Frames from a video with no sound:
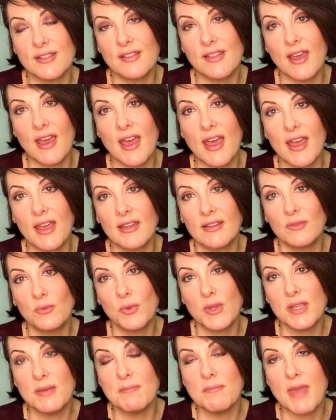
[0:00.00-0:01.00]
that
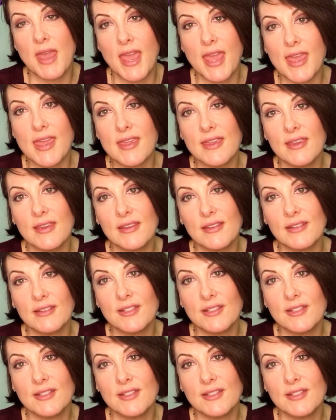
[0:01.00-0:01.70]
we make